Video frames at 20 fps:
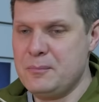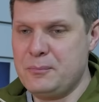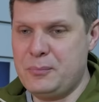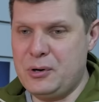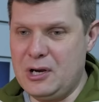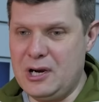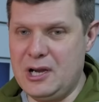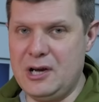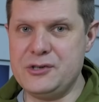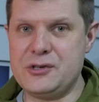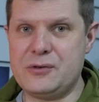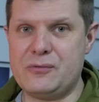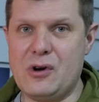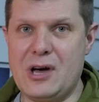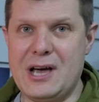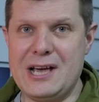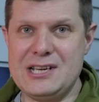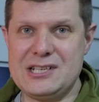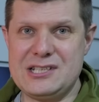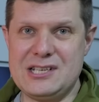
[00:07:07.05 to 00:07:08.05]
Put loads of
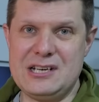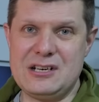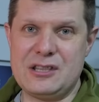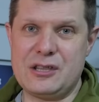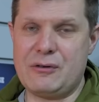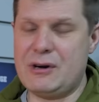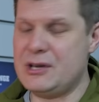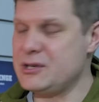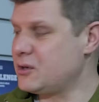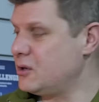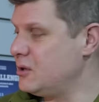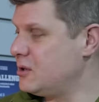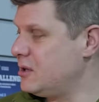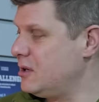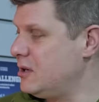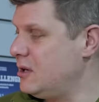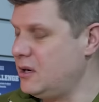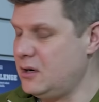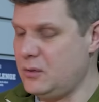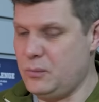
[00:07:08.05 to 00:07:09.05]
rice into the rice
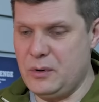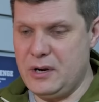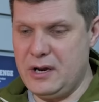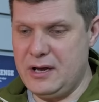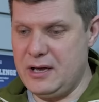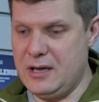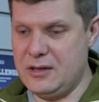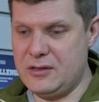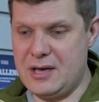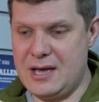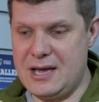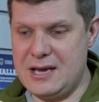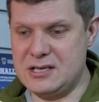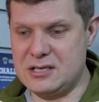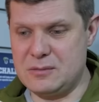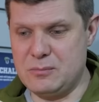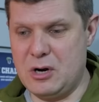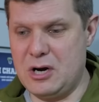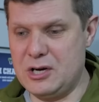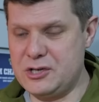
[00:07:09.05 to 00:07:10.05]
cooker with a
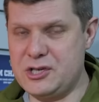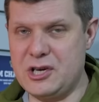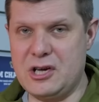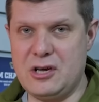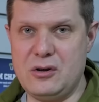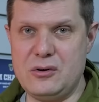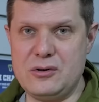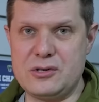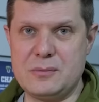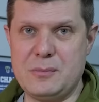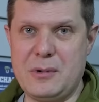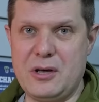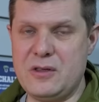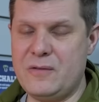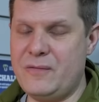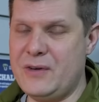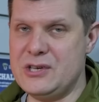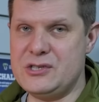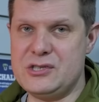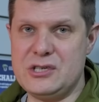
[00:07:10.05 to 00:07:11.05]
tomato, some
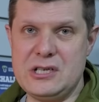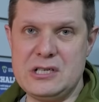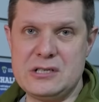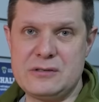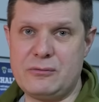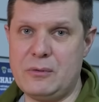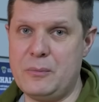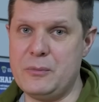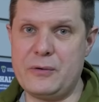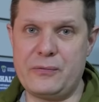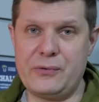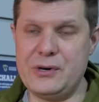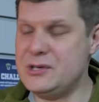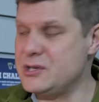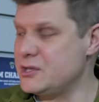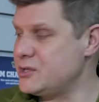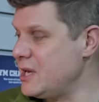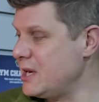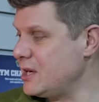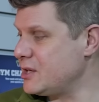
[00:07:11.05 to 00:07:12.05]
other veggies from the
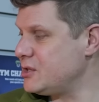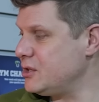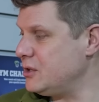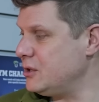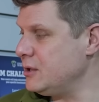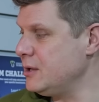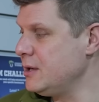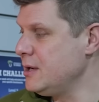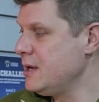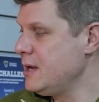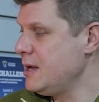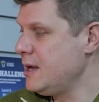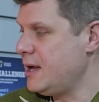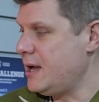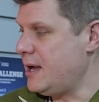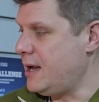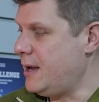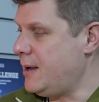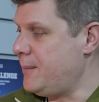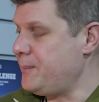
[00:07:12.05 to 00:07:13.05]
freezer section.
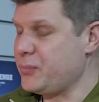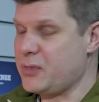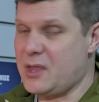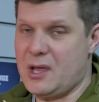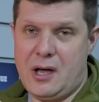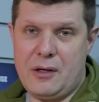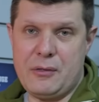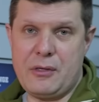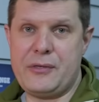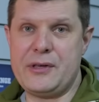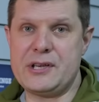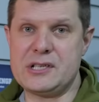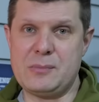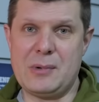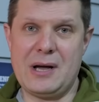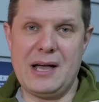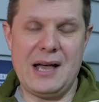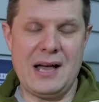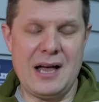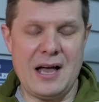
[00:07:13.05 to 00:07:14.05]
Other things I
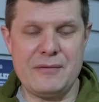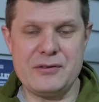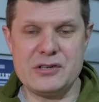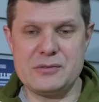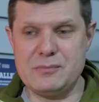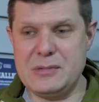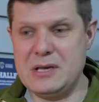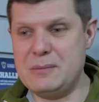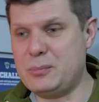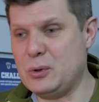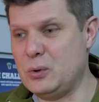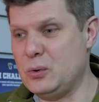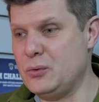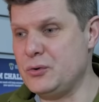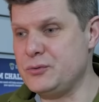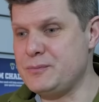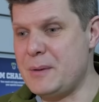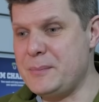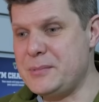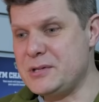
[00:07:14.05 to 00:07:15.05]
might have is
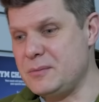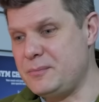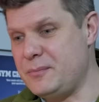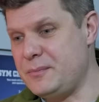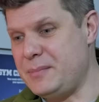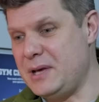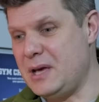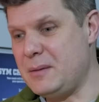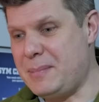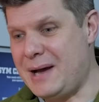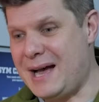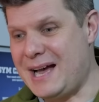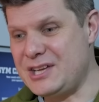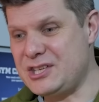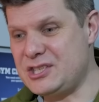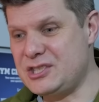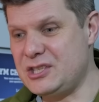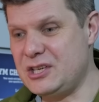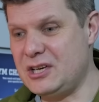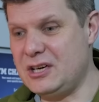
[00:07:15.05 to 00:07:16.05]
meatballs, maybe it's a bit of
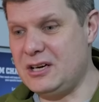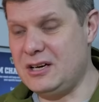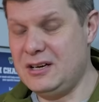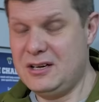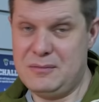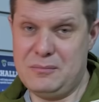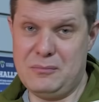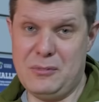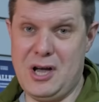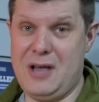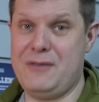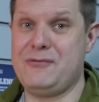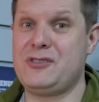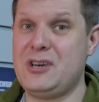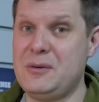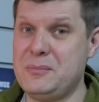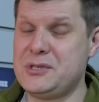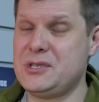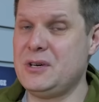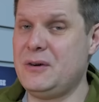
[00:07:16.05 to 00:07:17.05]
pasta, might even
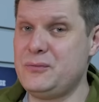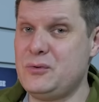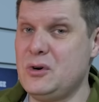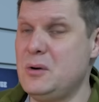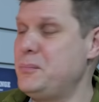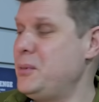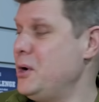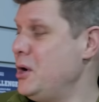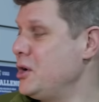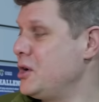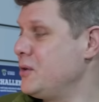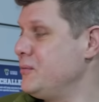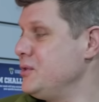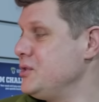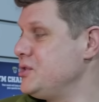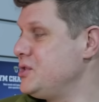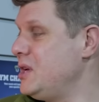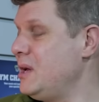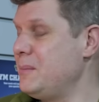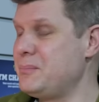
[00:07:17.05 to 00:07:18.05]
treat myself to a burger
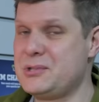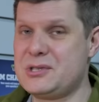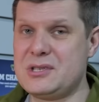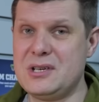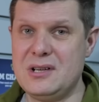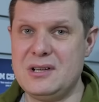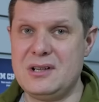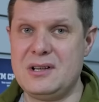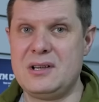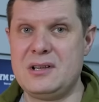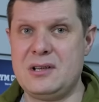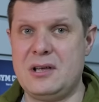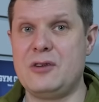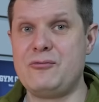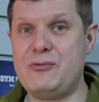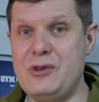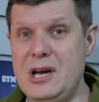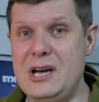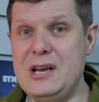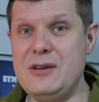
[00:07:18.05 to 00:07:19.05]
and chips. A
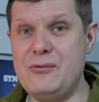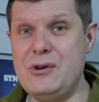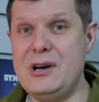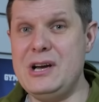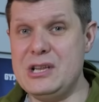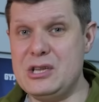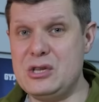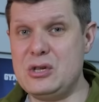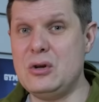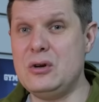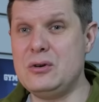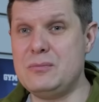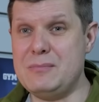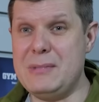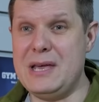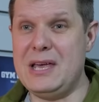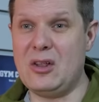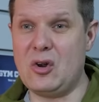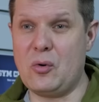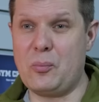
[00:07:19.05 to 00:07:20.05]
really, really good
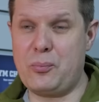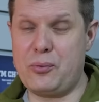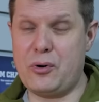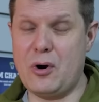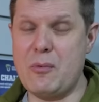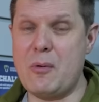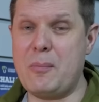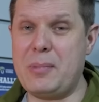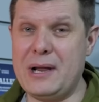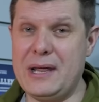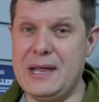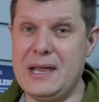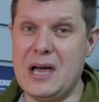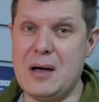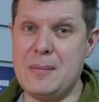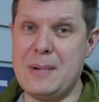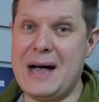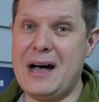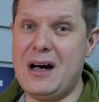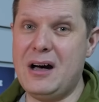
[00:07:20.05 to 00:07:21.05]
meal, probably
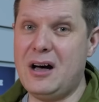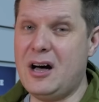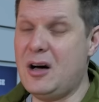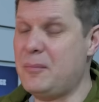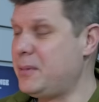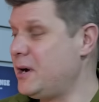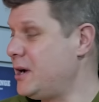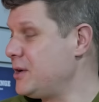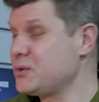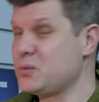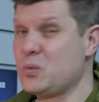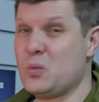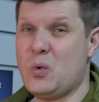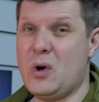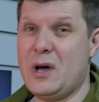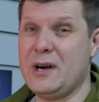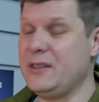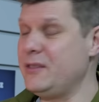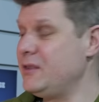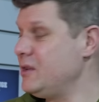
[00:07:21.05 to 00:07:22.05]
about
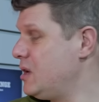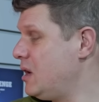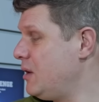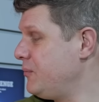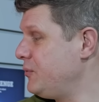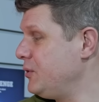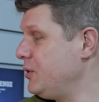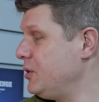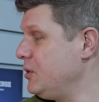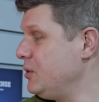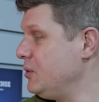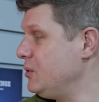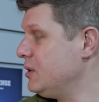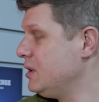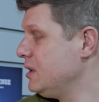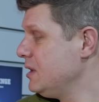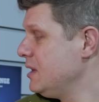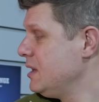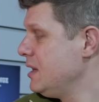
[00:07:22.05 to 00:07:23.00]
1:30 in the afternoon.